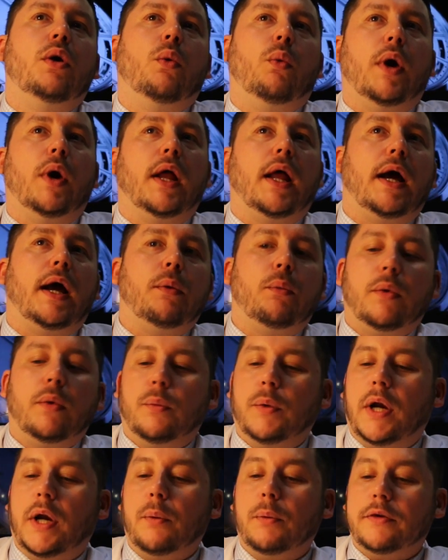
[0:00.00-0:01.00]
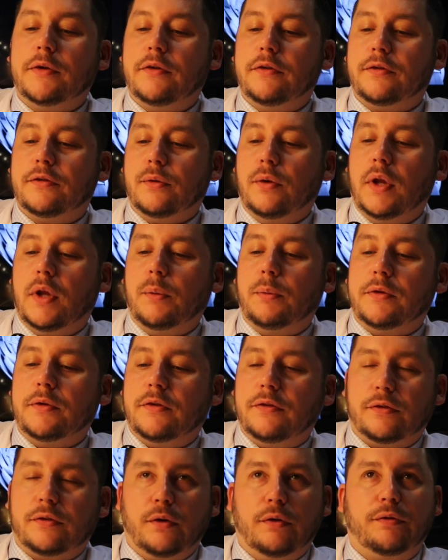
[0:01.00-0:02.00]
Well, when I went to school
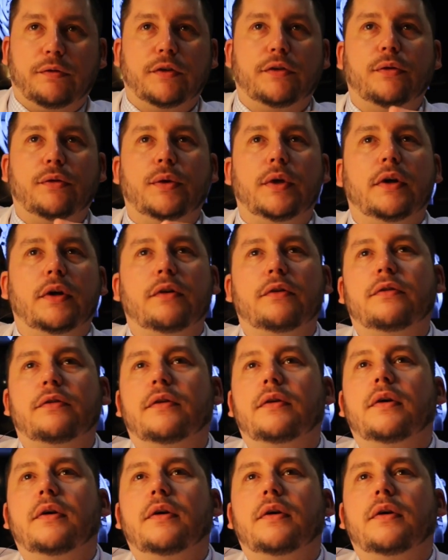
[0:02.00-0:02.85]
for 2 years.